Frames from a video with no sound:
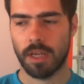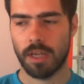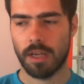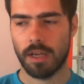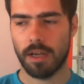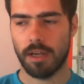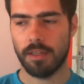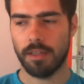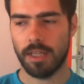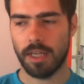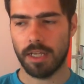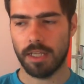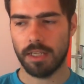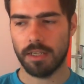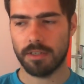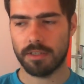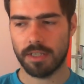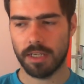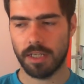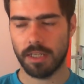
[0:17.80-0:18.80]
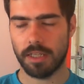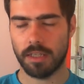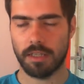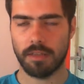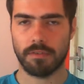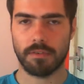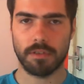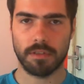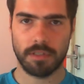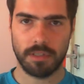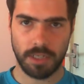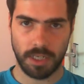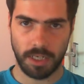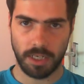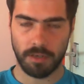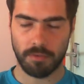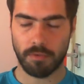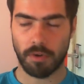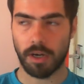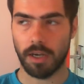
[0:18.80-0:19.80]
and then you see that they've
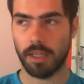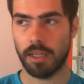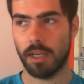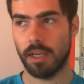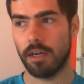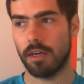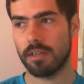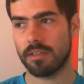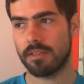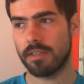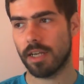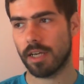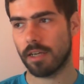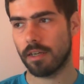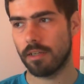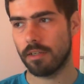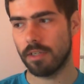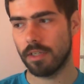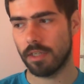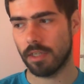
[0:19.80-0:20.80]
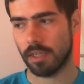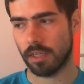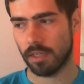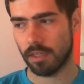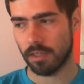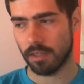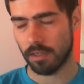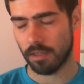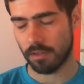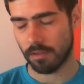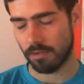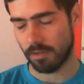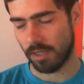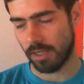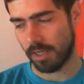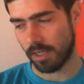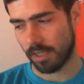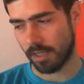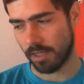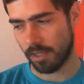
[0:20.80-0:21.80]
conceded right at the last second. You think, oh great,
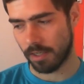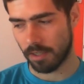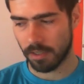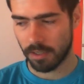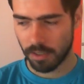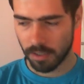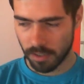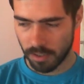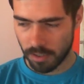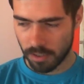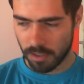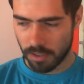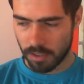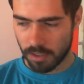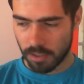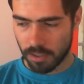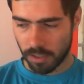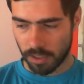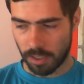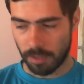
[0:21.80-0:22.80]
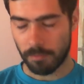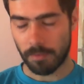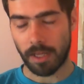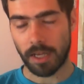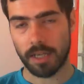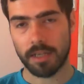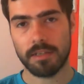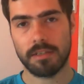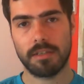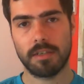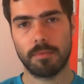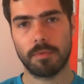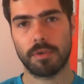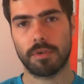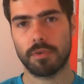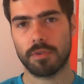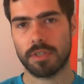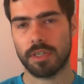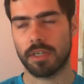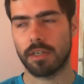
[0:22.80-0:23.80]
okay, yep, that is typical
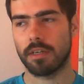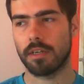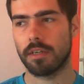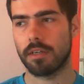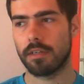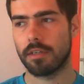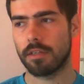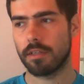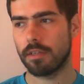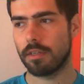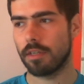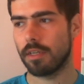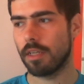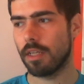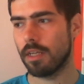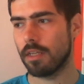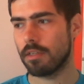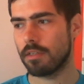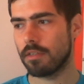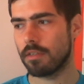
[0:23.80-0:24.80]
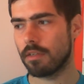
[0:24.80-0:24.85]
Sunderland. It is.